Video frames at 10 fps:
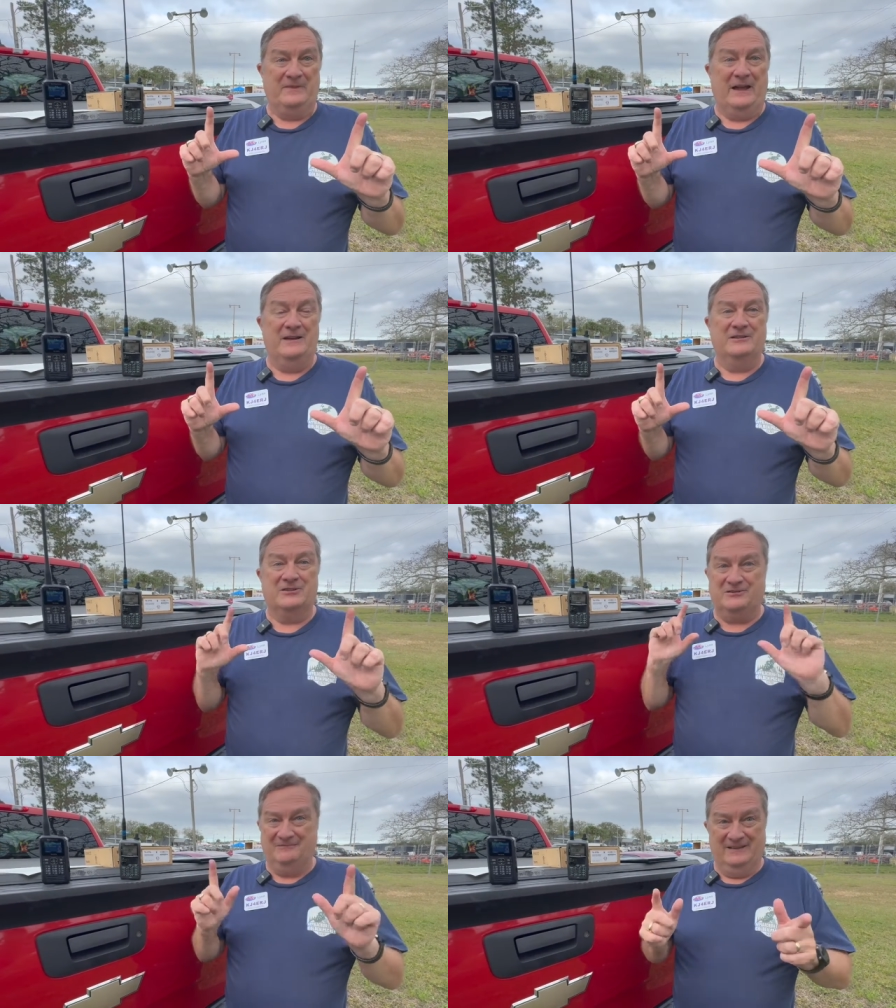So it's
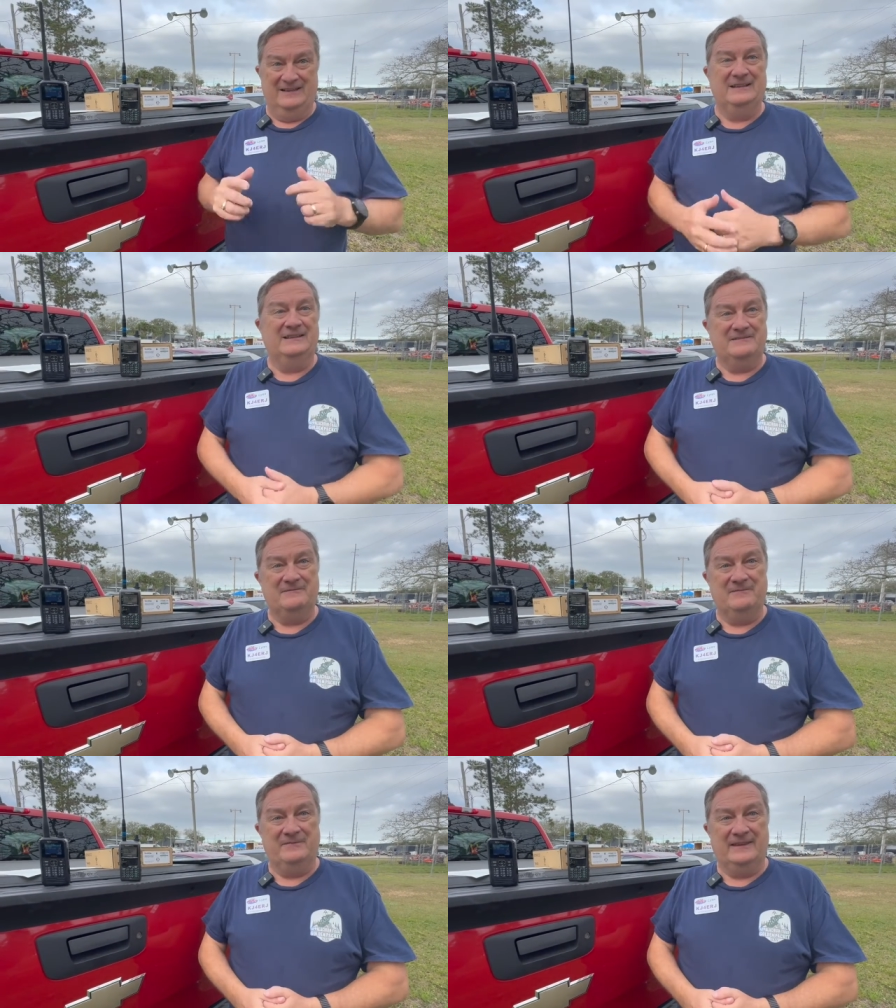it's
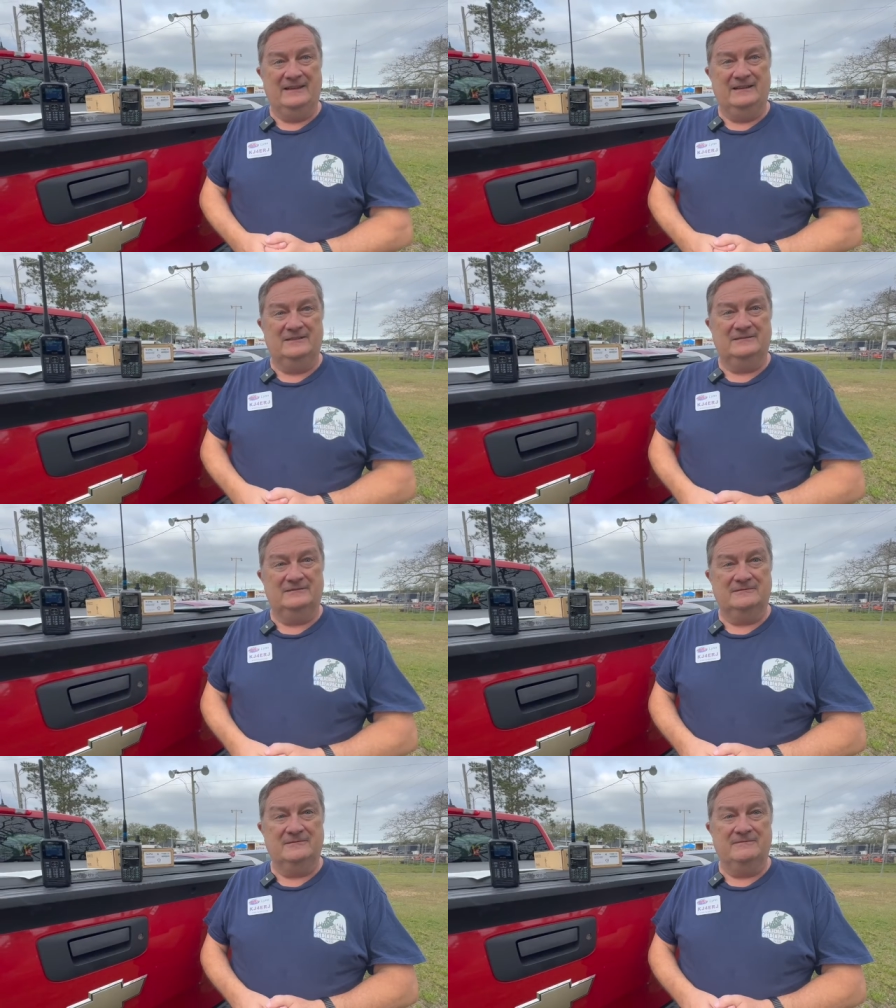practical. You can work all
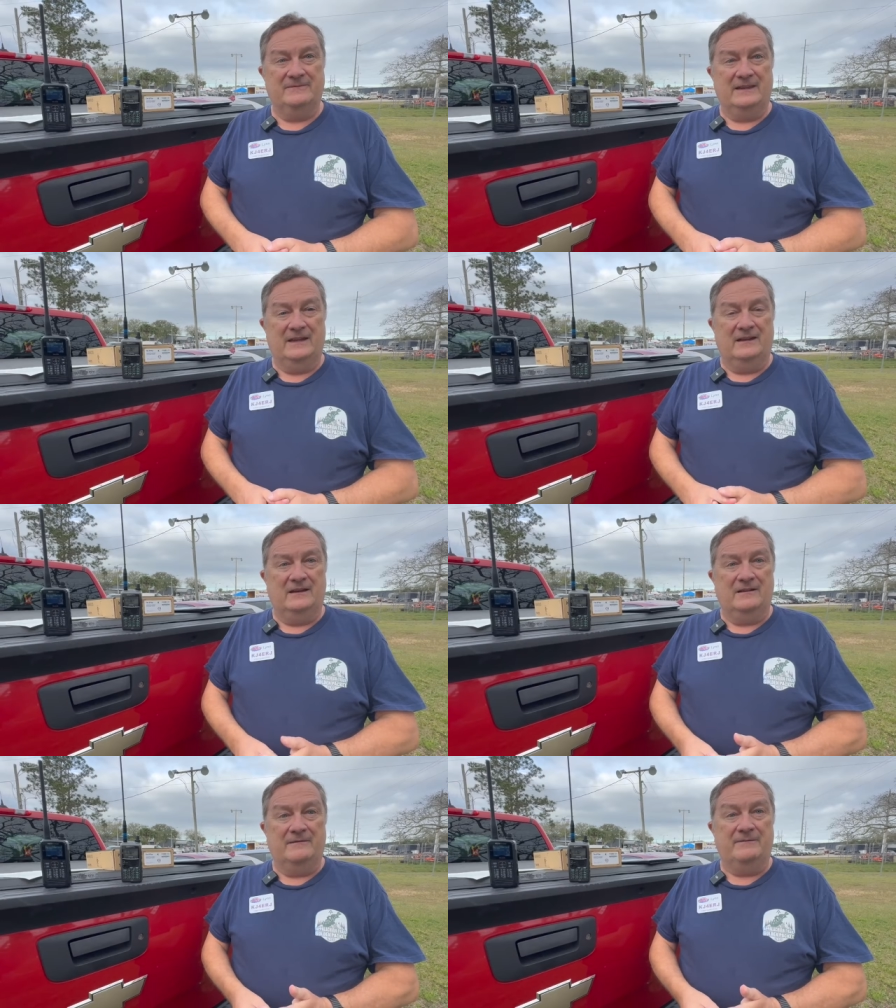states in one in
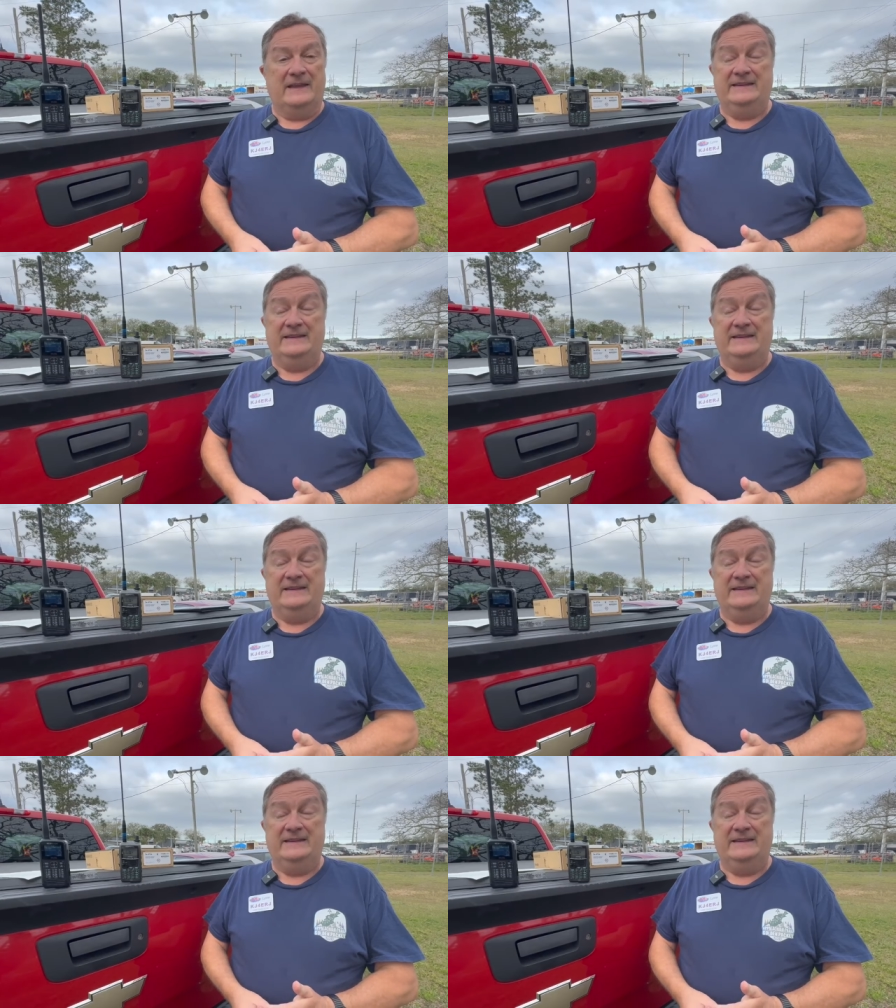one day.